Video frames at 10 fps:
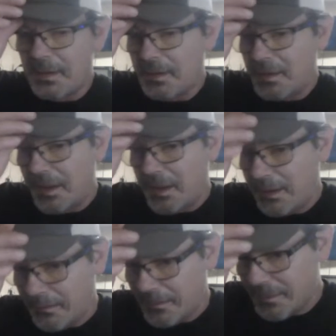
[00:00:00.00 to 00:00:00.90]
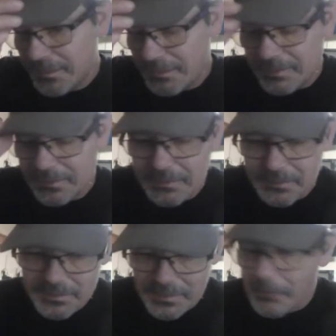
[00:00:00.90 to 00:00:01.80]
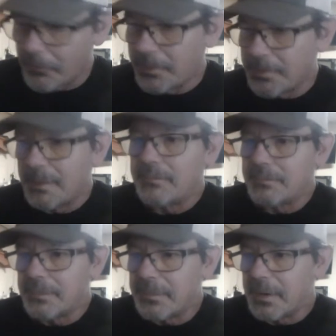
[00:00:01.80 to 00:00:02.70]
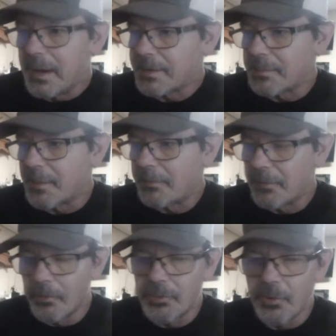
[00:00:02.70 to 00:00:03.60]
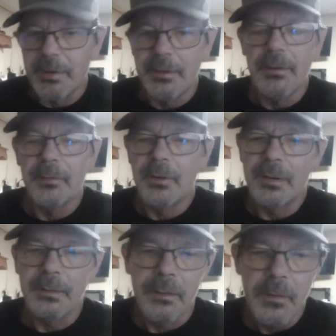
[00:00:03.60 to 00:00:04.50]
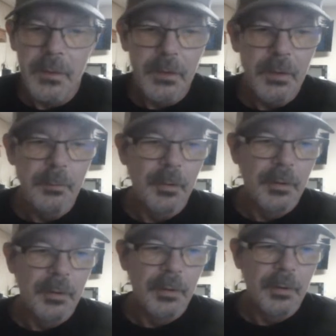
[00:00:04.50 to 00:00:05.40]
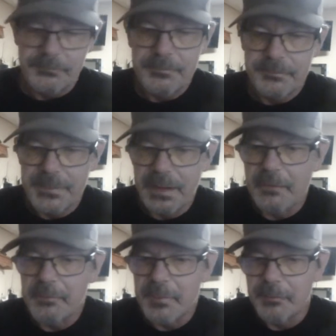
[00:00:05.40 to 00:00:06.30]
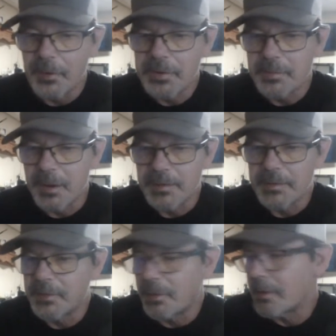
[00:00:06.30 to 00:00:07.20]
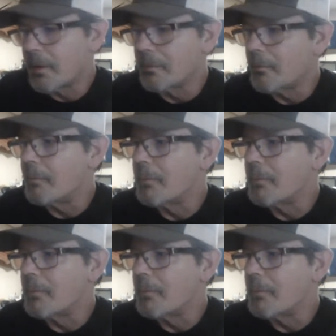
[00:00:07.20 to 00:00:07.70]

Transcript: And I wasn't next to my phone, so I didn't hear it ring. But they left me a voice message, so I called them right back.